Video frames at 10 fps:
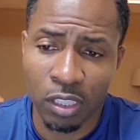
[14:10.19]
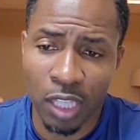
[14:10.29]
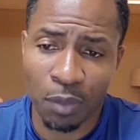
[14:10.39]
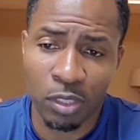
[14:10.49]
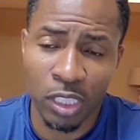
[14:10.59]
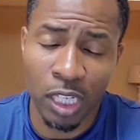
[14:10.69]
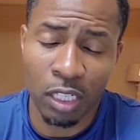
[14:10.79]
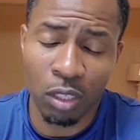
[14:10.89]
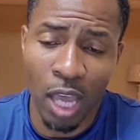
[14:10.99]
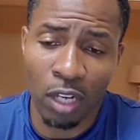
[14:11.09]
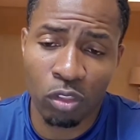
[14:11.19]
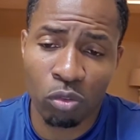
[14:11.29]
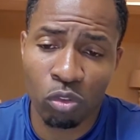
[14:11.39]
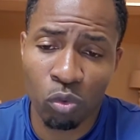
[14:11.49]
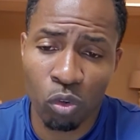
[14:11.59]
Like we said, the
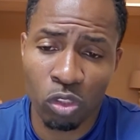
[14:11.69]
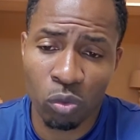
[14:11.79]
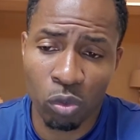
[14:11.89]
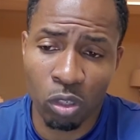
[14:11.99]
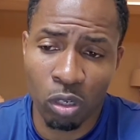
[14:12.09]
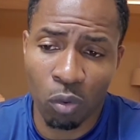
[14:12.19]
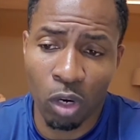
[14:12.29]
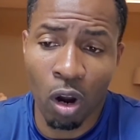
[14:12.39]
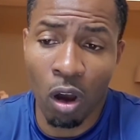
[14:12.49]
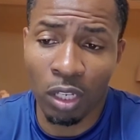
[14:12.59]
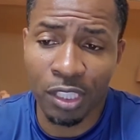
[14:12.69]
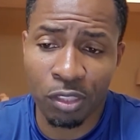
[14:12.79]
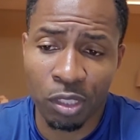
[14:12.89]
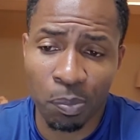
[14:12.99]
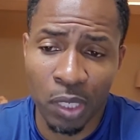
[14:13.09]
attitude towards the world. We're all
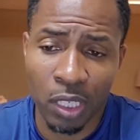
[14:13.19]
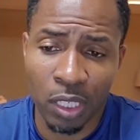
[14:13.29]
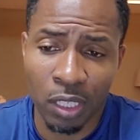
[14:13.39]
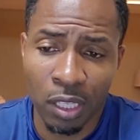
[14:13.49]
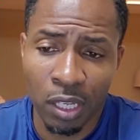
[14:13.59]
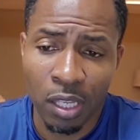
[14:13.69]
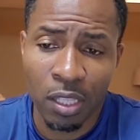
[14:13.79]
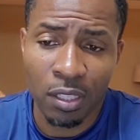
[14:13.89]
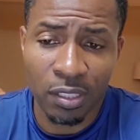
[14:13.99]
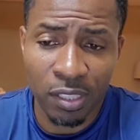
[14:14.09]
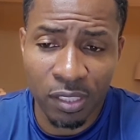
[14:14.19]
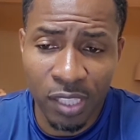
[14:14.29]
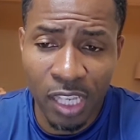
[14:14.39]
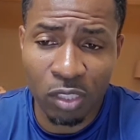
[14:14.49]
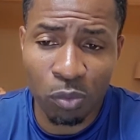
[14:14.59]
interdependent. The
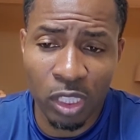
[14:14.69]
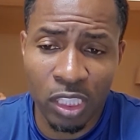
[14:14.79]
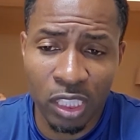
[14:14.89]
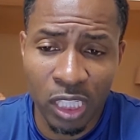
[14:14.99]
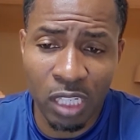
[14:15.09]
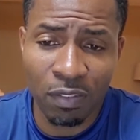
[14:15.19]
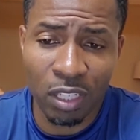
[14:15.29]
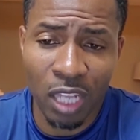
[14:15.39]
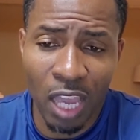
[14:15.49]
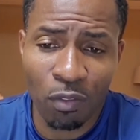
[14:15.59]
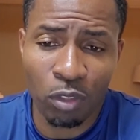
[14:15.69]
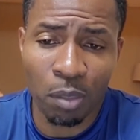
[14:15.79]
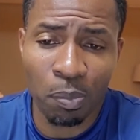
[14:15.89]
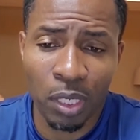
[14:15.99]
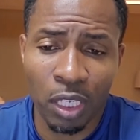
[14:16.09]
success we achieve in life will
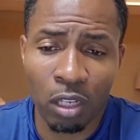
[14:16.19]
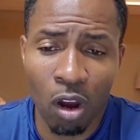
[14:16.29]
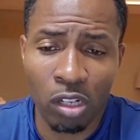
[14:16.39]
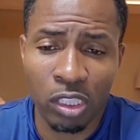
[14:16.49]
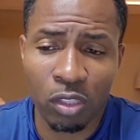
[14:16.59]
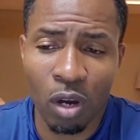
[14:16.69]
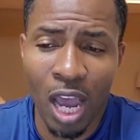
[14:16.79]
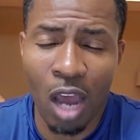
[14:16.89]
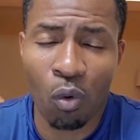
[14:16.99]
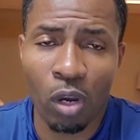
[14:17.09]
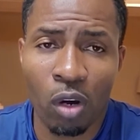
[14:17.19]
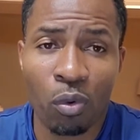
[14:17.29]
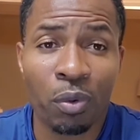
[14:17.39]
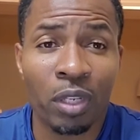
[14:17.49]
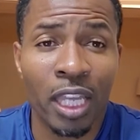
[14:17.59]
depend largely on how well
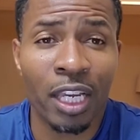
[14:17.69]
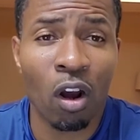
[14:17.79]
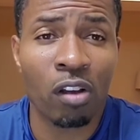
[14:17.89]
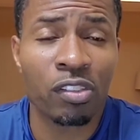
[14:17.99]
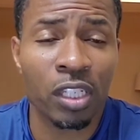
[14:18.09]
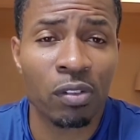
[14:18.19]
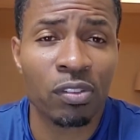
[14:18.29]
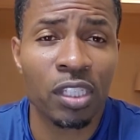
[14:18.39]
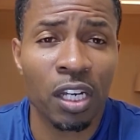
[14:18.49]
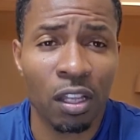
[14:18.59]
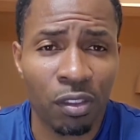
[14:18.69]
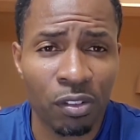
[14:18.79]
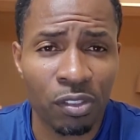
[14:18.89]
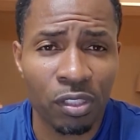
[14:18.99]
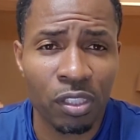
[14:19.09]
we relate ourselves to others,